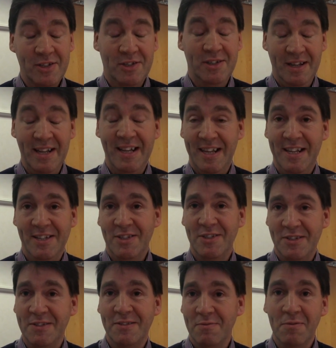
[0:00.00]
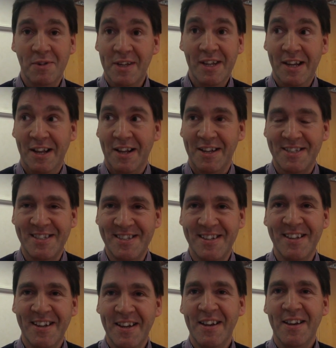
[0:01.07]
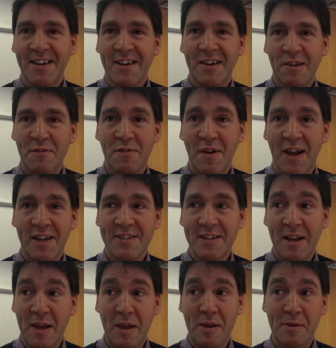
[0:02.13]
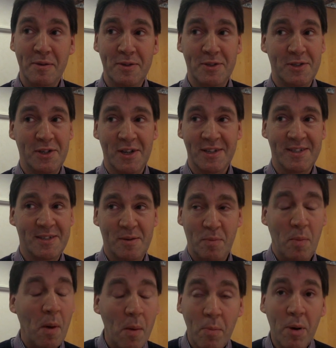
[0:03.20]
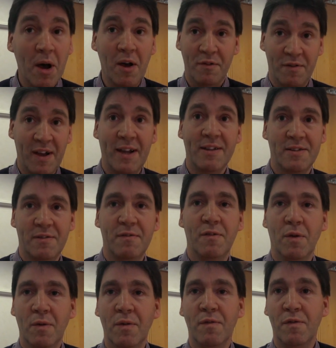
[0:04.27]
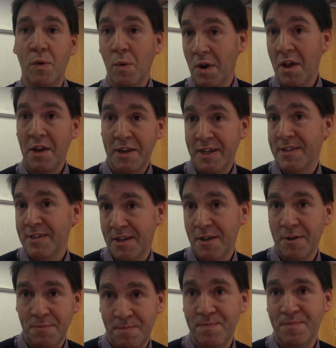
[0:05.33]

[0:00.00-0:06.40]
It is ridiculous, in fact, and just perfect for what I need to do.